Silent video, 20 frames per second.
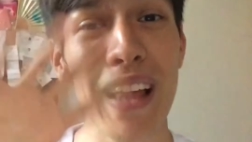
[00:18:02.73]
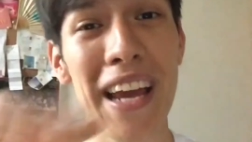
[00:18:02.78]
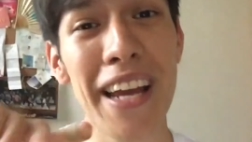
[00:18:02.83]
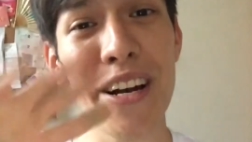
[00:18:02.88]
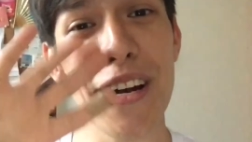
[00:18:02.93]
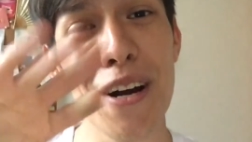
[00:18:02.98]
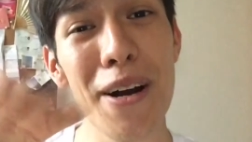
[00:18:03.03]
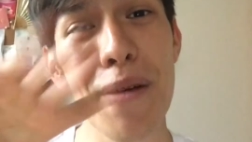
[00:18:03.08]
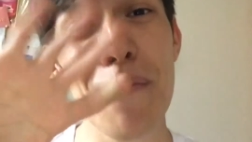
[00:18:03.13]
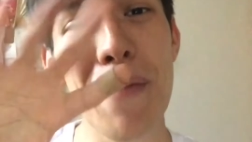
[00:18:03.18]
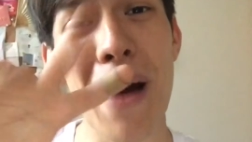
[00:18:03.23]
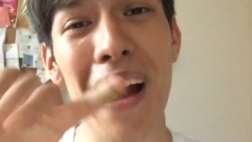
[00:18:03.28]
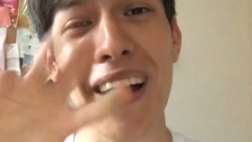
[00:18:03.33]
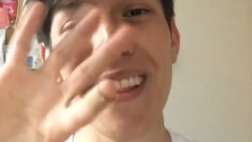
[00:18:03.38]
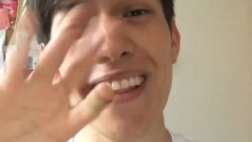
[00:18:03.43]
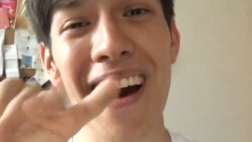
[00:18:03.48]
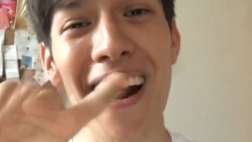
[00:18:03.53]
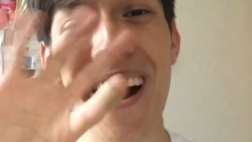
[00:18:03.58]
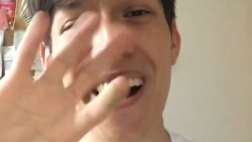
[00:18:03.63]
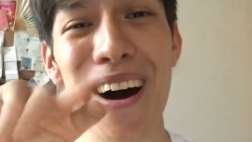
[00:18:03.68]
later. Bye,
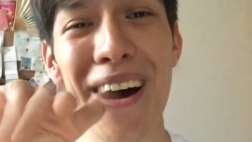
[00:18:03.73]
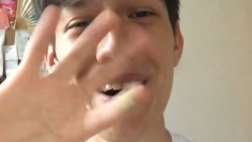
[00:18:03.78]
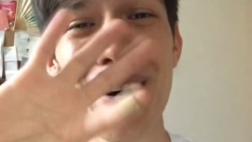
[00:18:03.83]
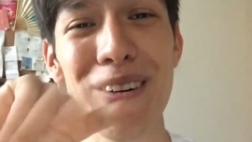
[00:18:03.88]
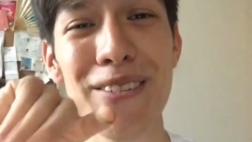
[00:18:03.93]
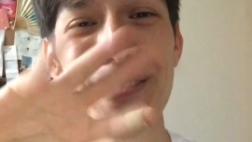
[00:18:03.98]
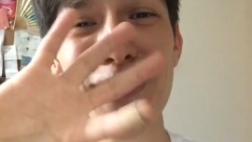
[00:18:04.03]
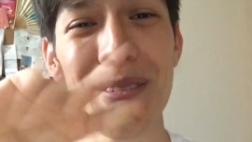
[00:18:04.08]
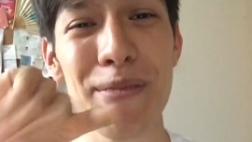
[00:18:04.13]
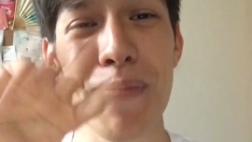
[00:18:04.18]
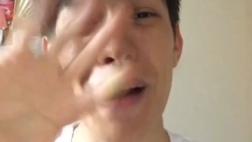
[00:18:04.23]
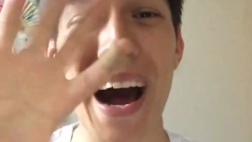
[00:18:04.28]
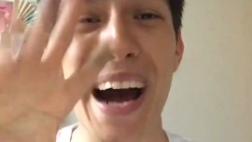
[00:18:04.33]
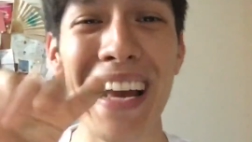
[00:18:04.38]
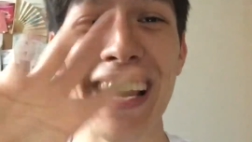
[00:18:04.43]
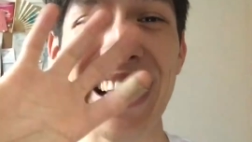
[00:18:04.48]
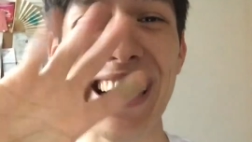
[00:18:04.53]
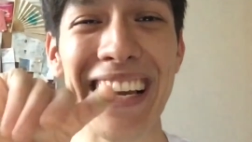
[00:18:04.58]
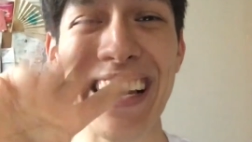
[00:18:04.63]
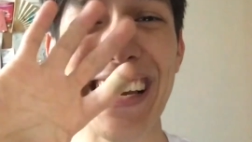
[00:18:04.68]
loves.
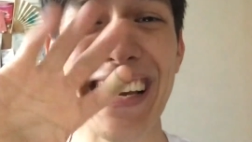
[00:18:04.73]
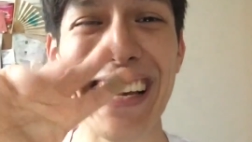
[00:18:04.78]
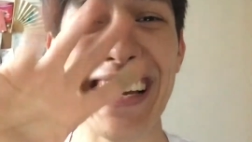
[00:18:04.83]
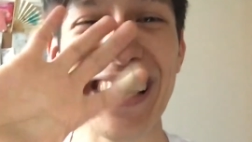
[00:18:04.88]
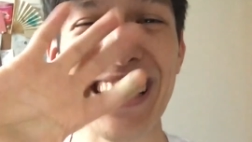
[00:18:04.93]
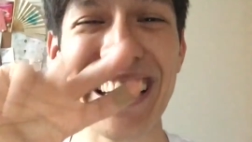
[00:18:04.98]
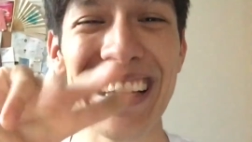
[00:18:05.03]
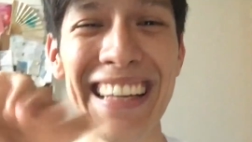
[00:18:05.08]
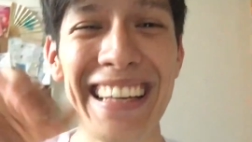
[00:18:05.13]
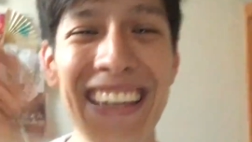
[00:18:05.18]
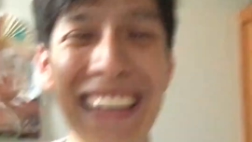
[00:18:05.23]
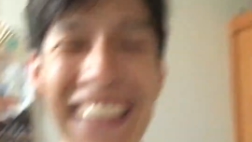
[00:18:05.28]
Bye.